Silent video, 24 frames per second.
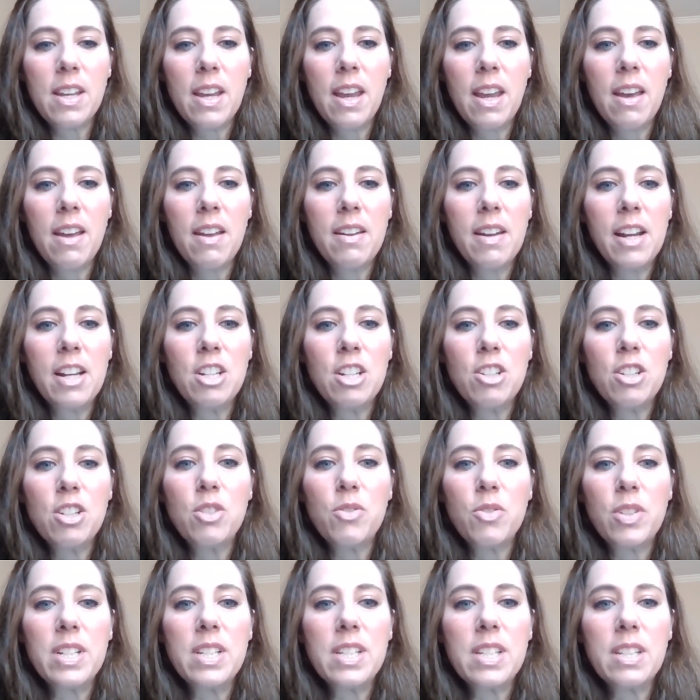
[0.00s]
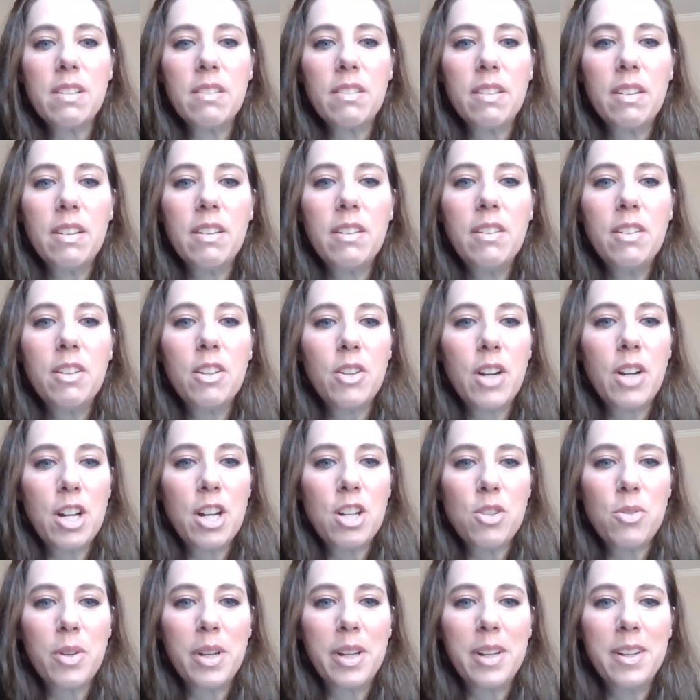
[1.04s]
and I just recently
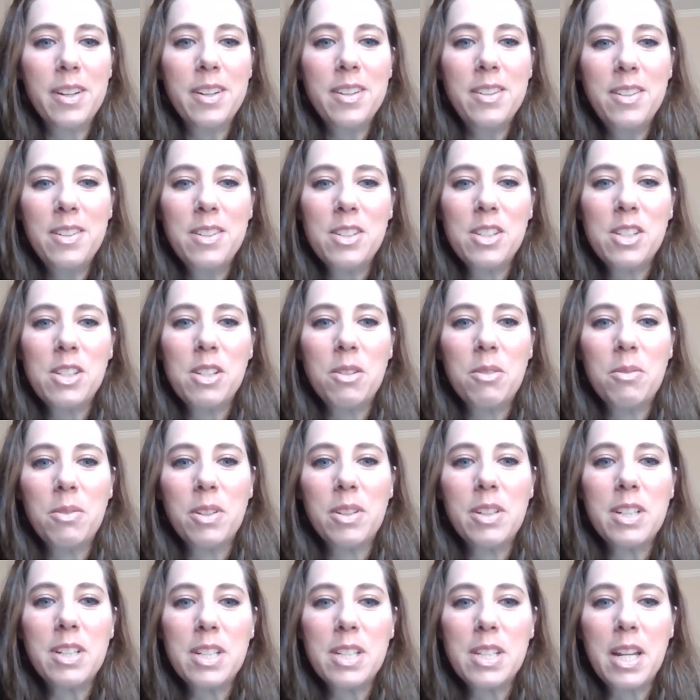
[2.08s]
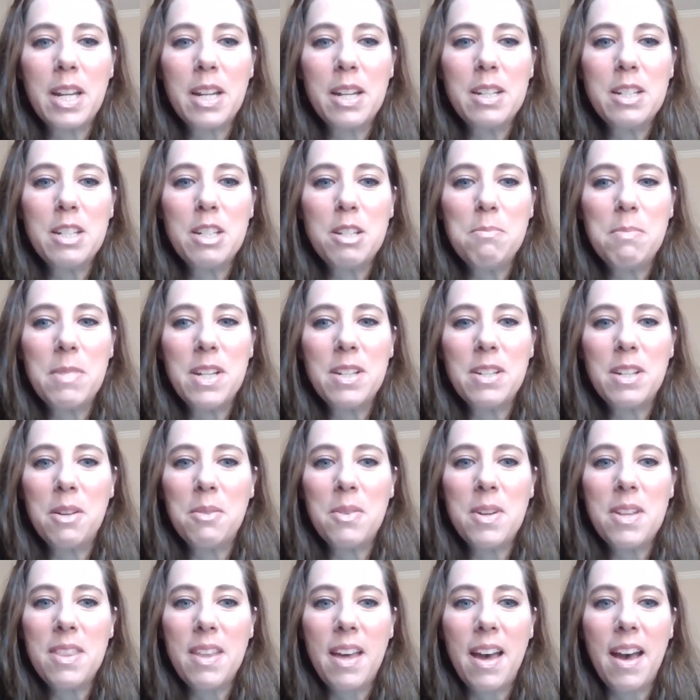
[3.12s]
graduated, so I'm really excited to be done
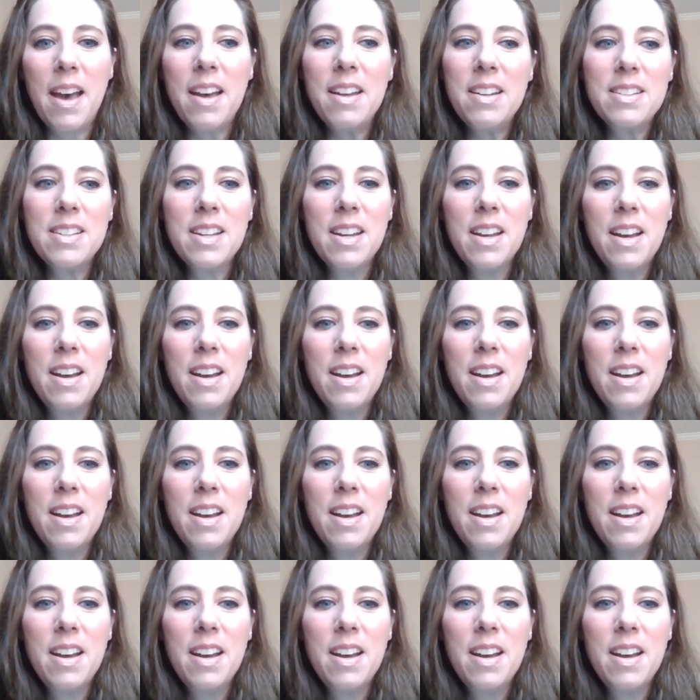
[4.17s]
with that.